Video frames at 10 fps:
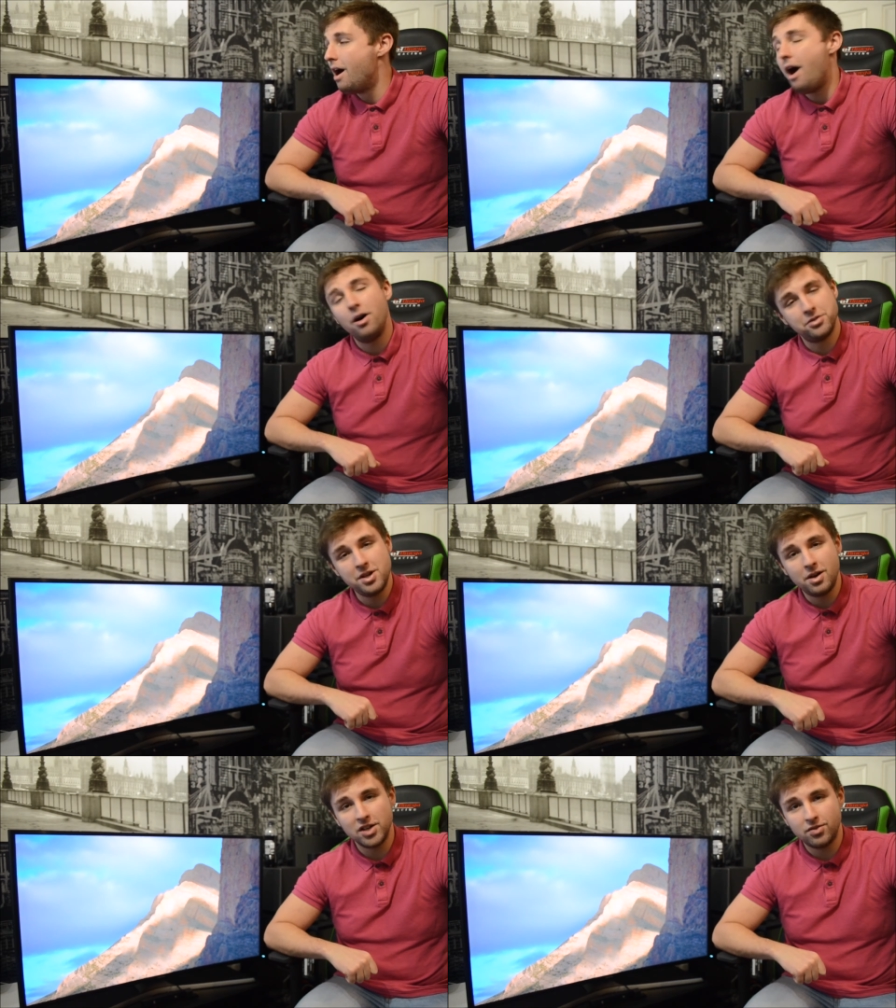I'll see you
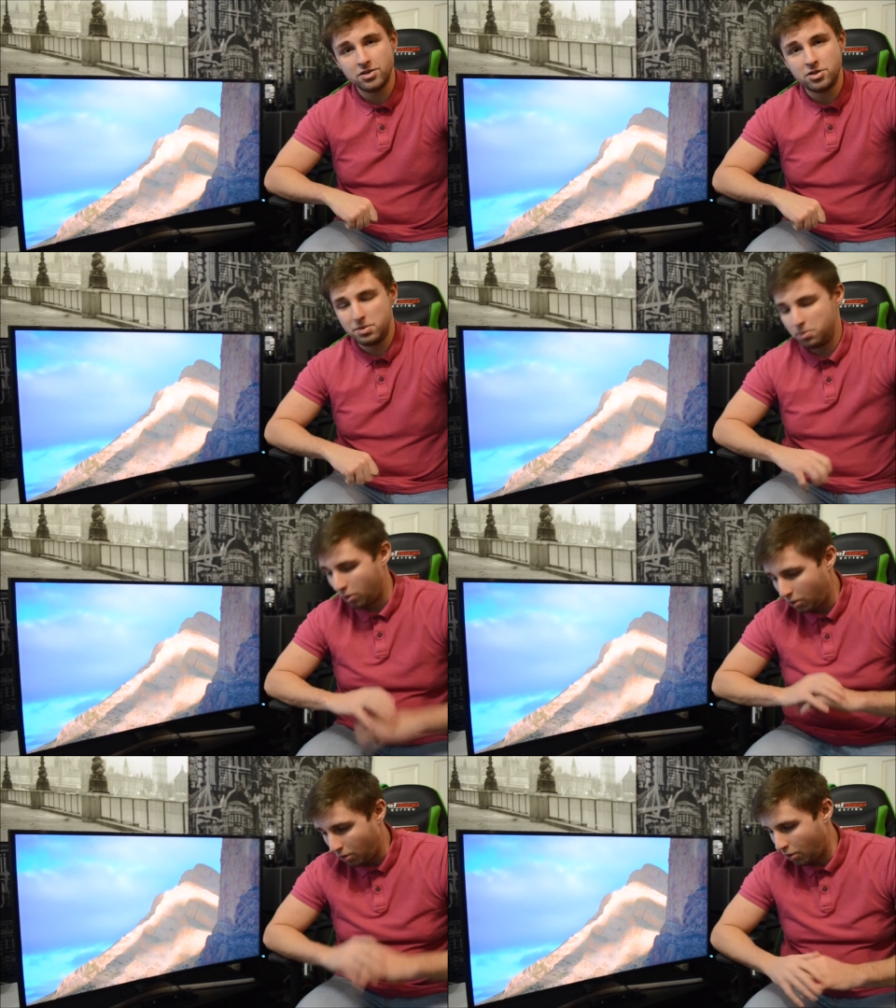guys very soon with more
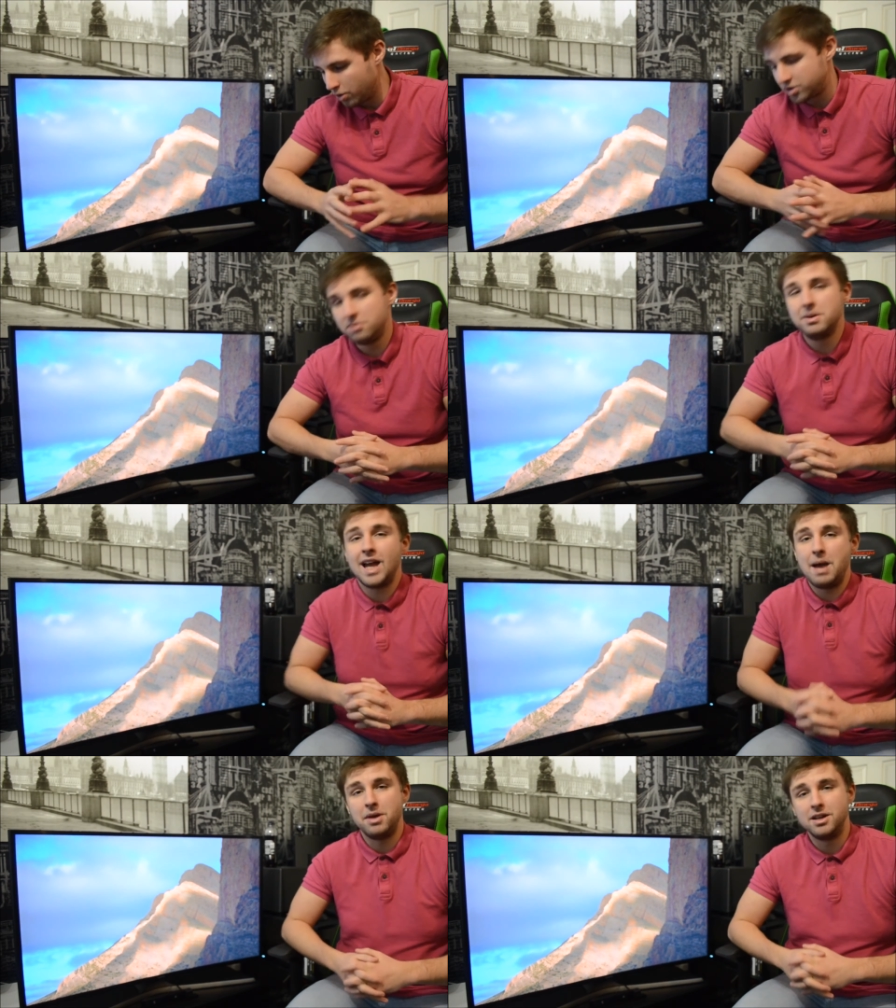awesome
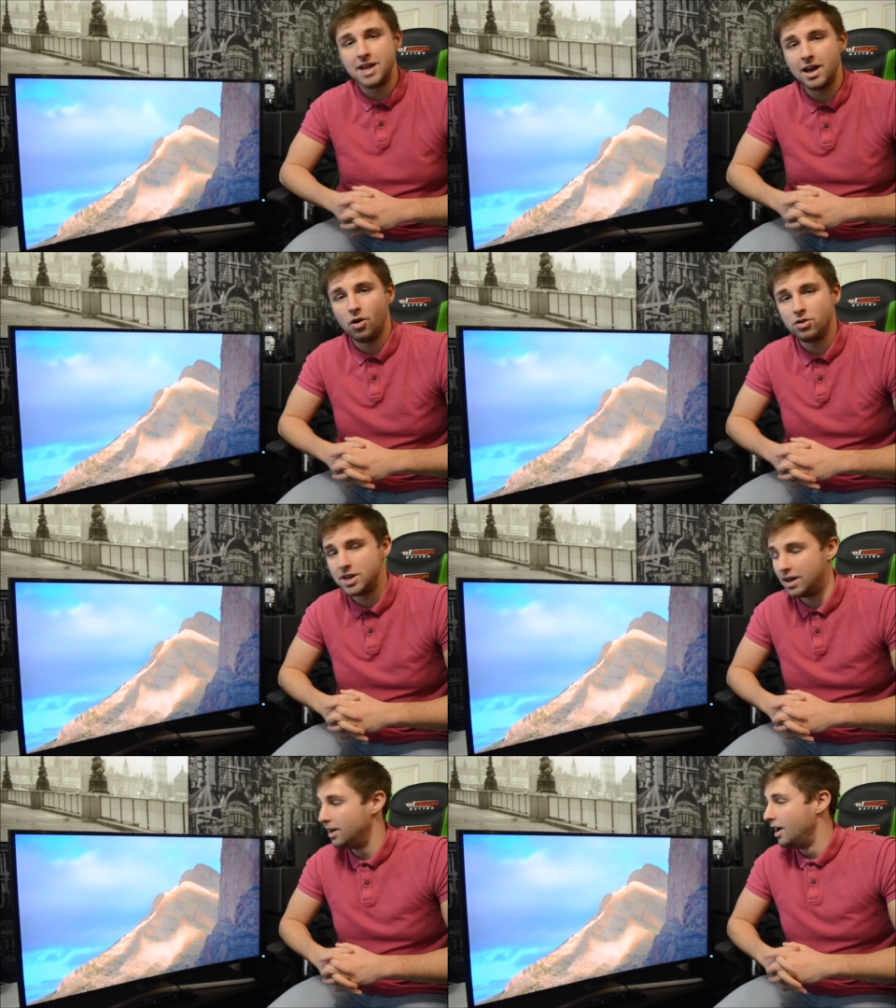gaming and tech content.